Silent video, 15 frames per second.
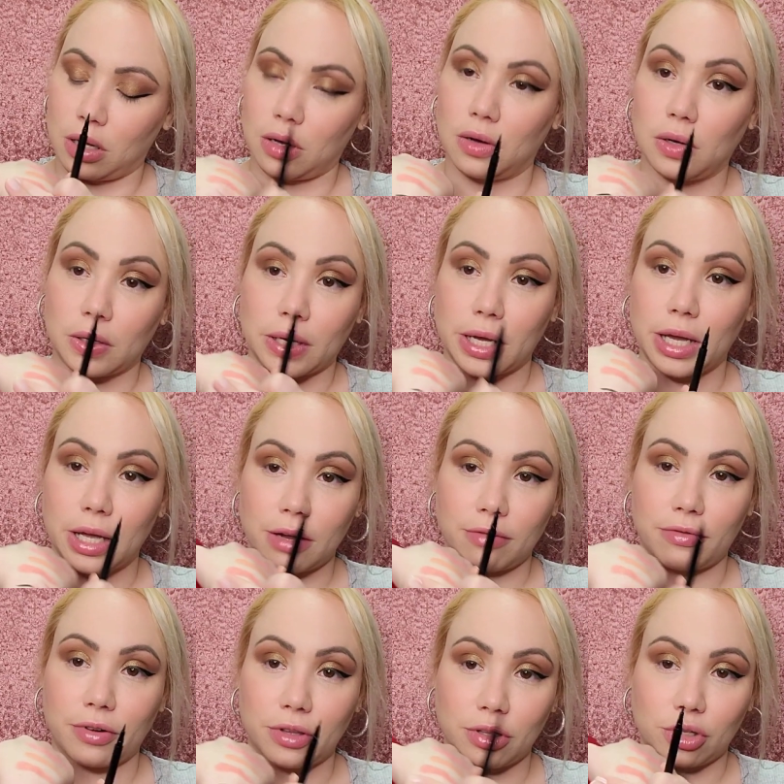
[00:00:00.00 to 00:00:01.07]
Okay,
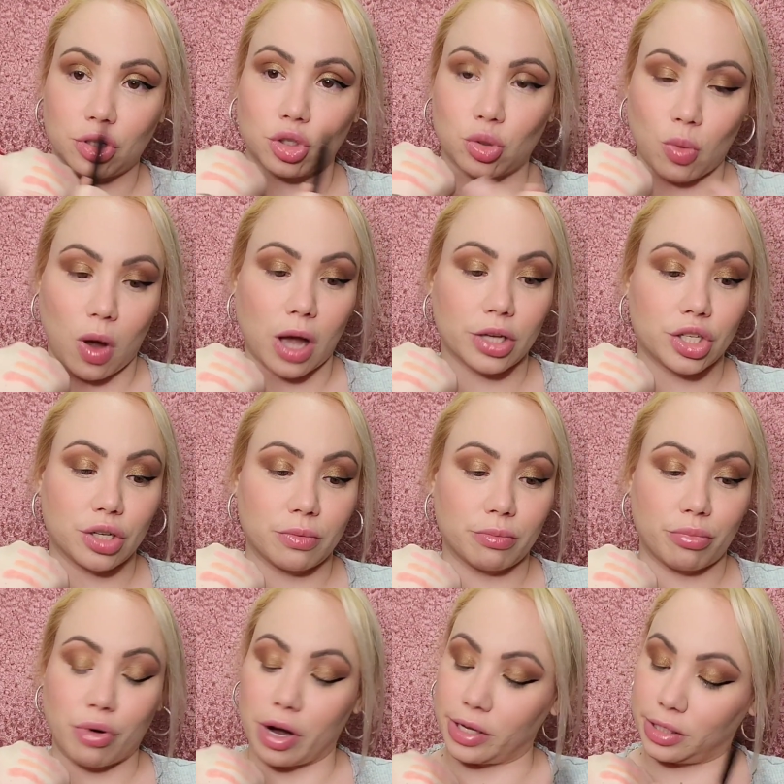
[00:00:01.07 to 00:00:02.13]
for the swatch,
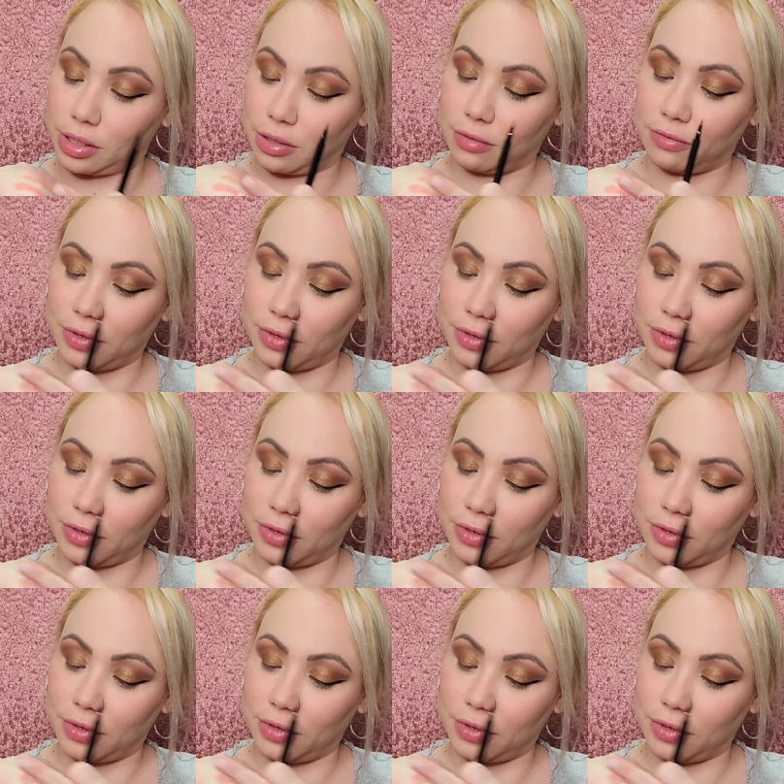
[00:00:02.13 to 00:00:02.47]
impressive.